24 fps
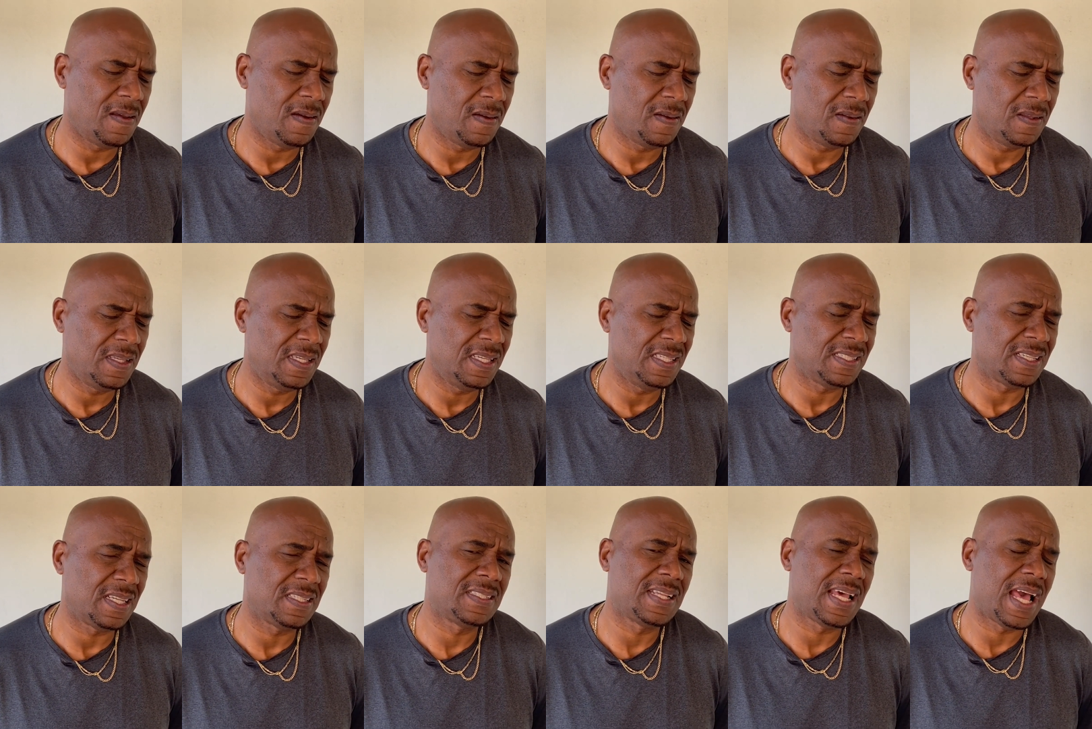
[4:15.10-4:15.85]
He's
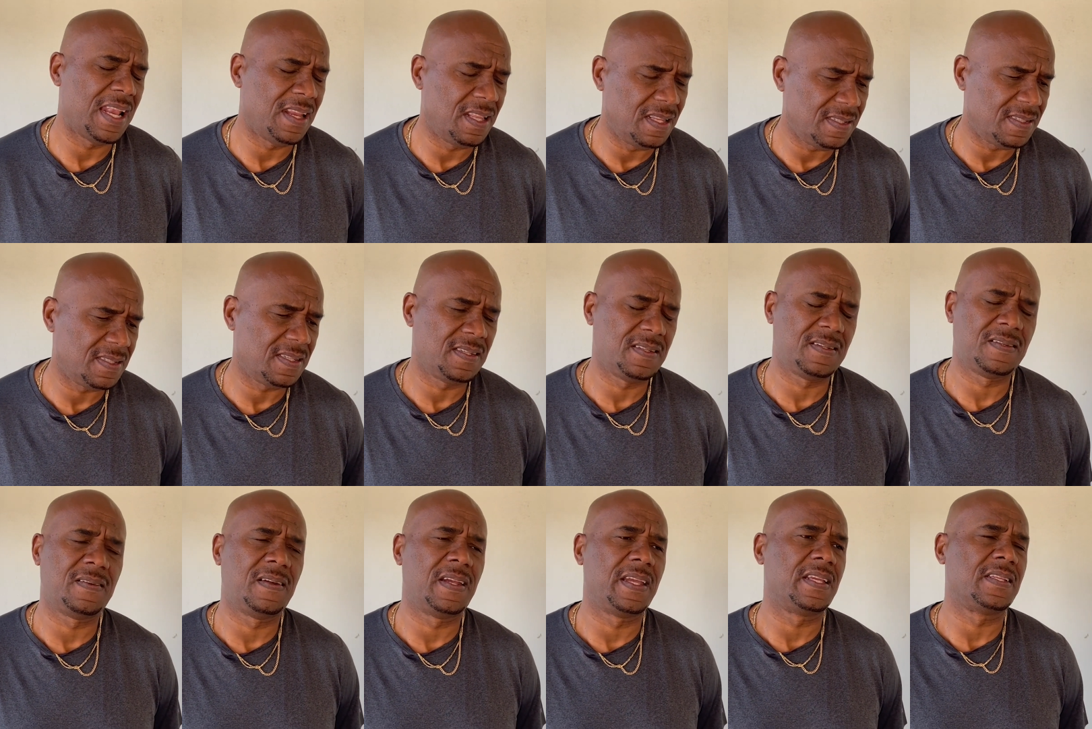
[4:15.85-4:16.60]
a talented
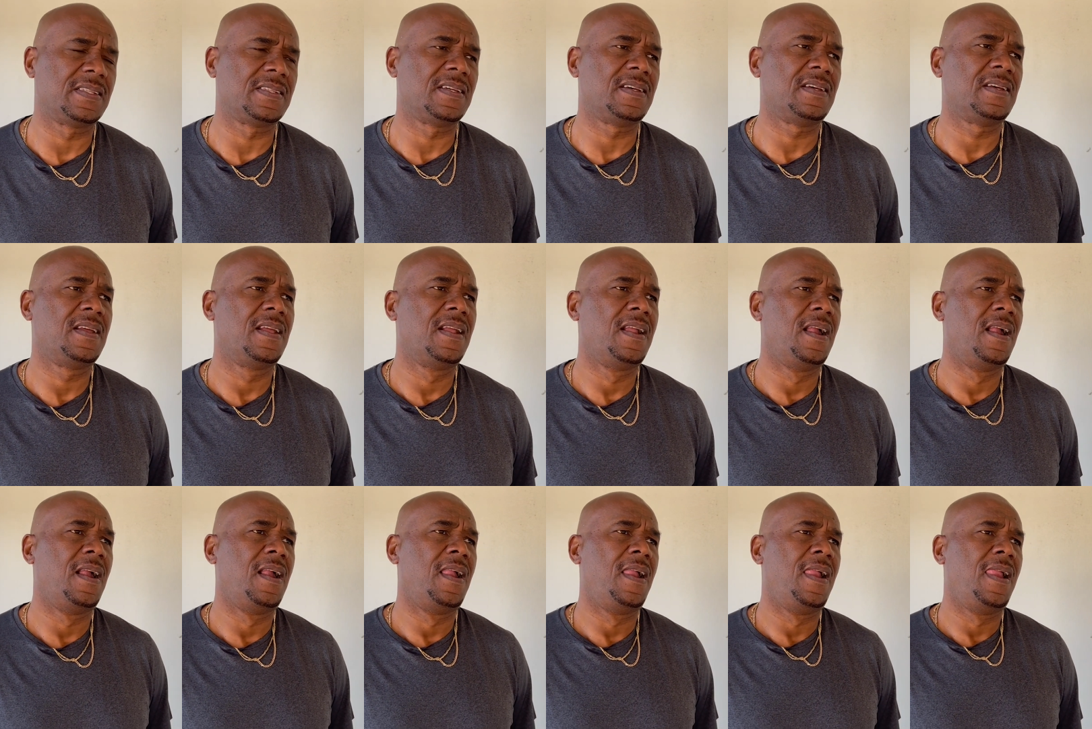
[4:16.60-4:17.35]
cricketer.
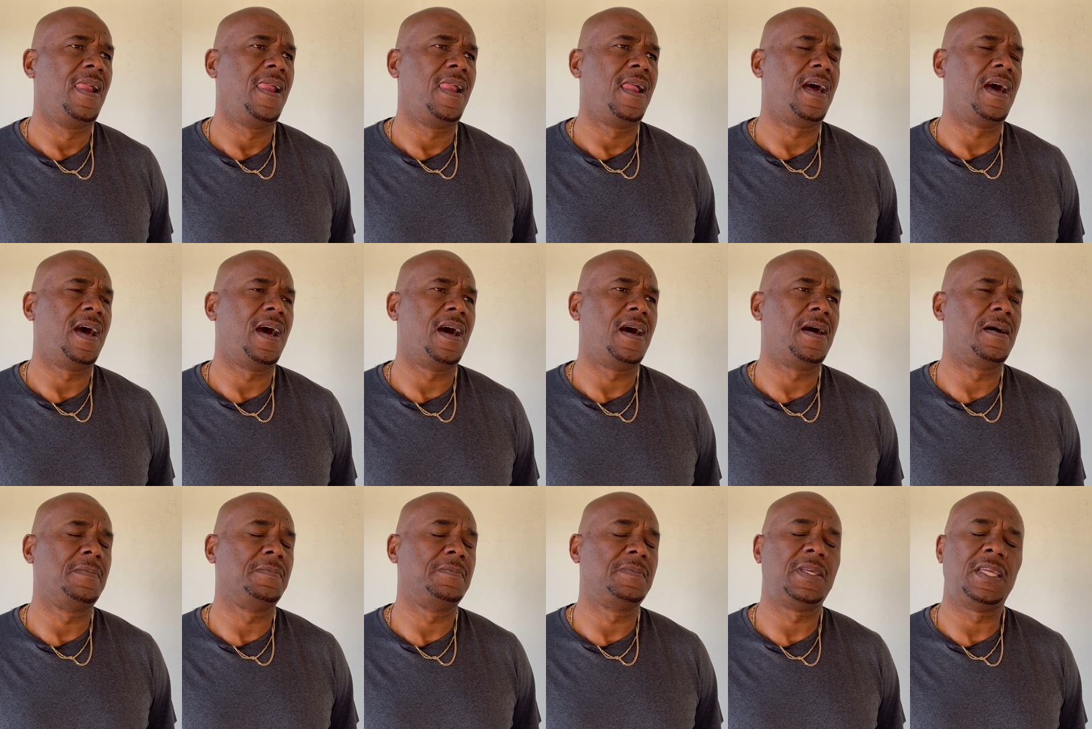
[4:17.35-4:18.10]

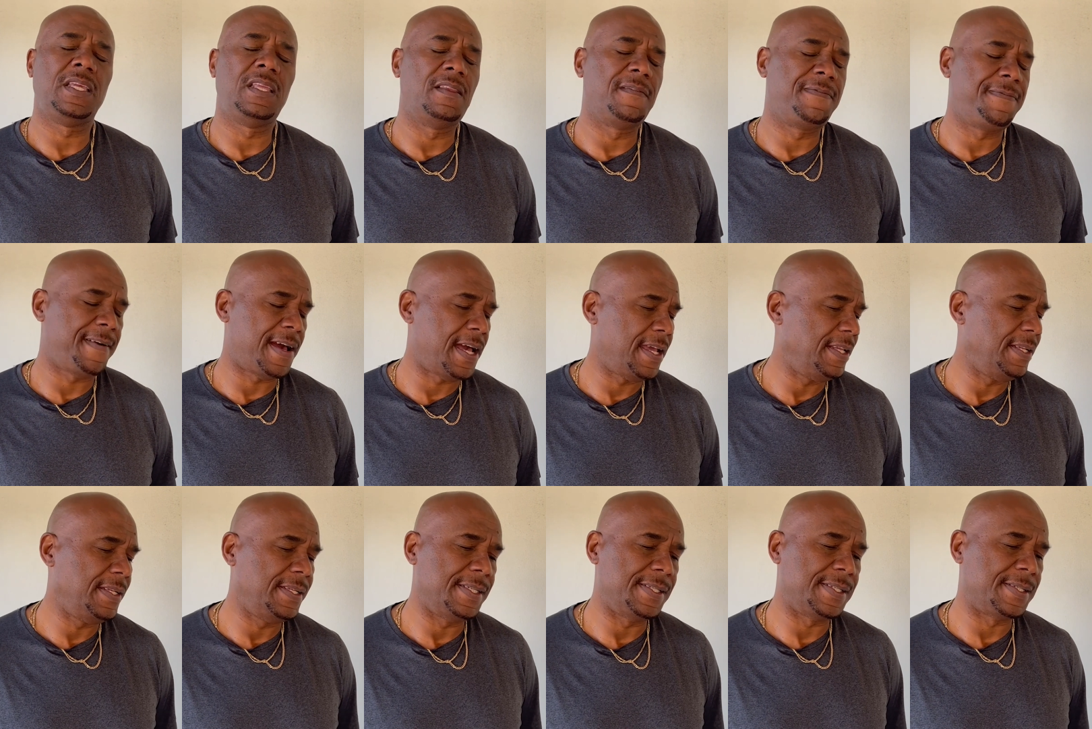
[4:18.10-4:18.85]
He'll
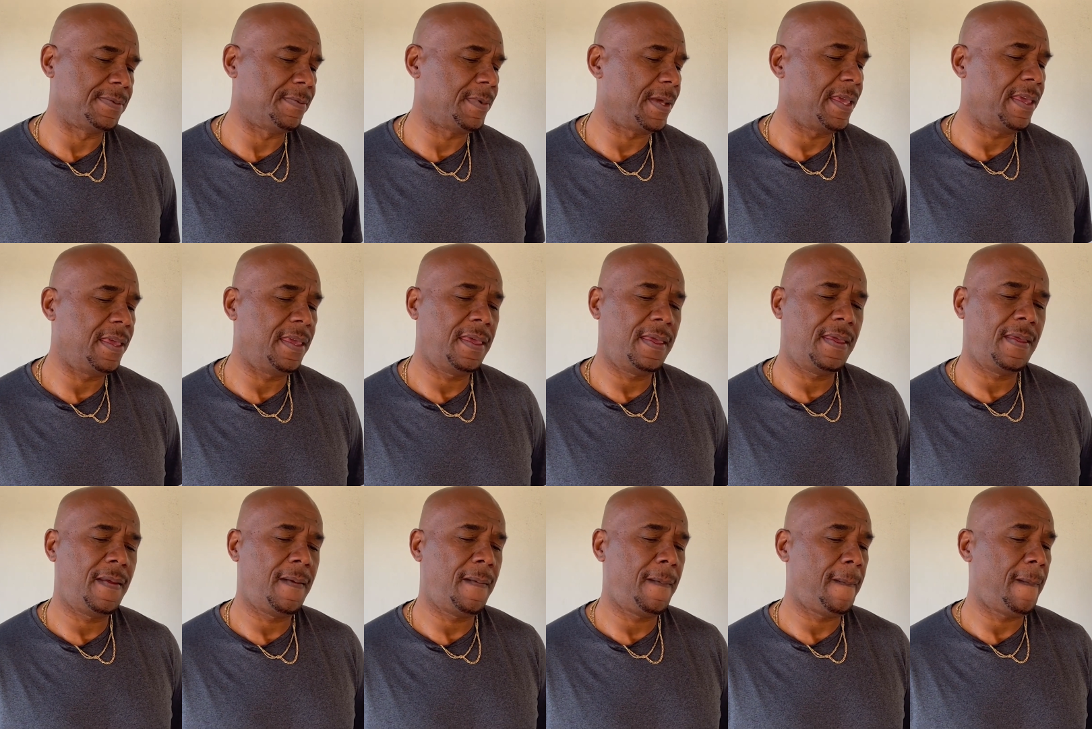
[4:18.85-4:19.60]
find his way
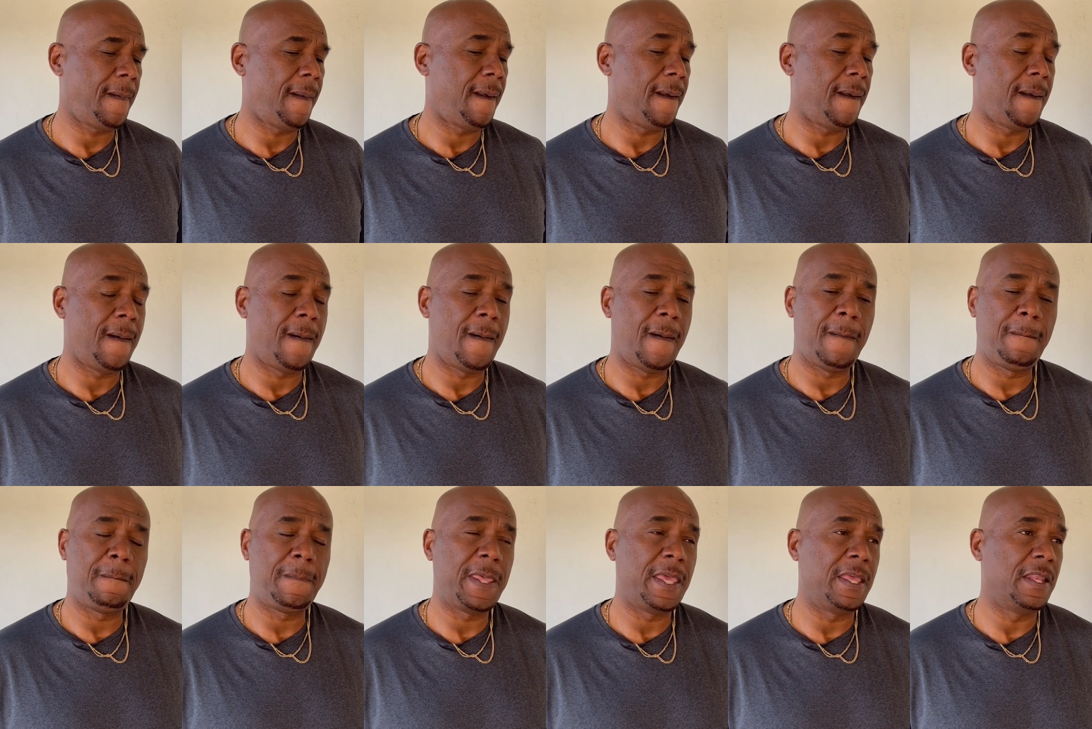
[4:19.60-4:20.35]

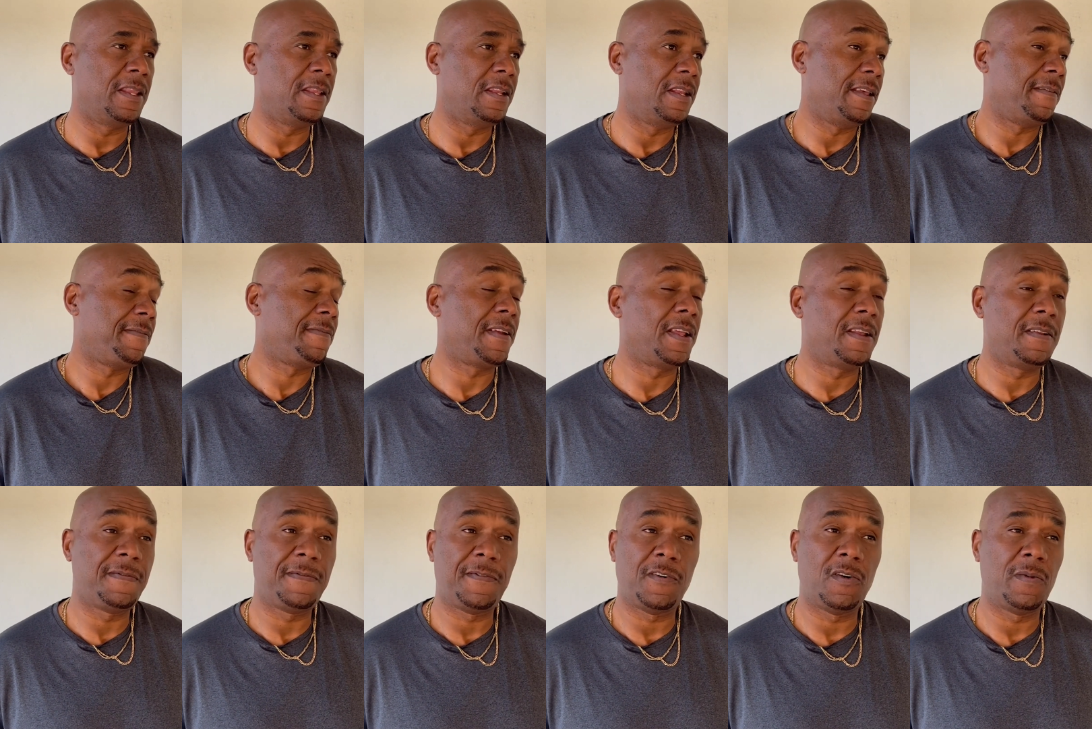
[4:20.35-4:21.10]
in the
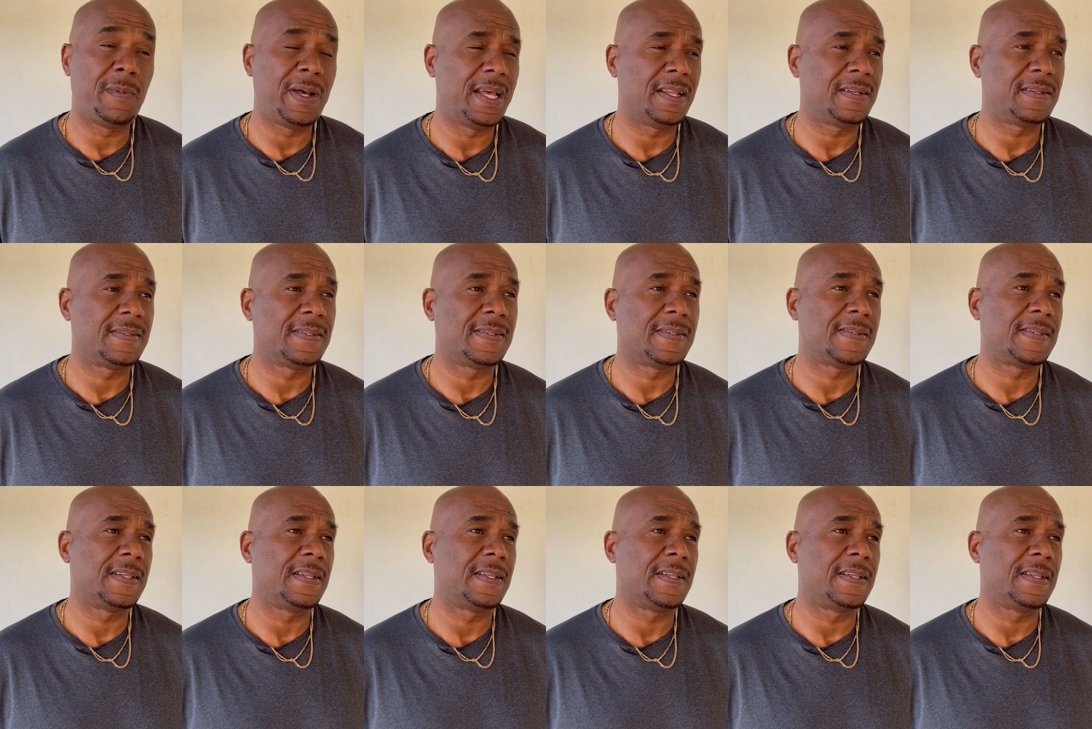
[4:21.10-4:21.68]
different formats.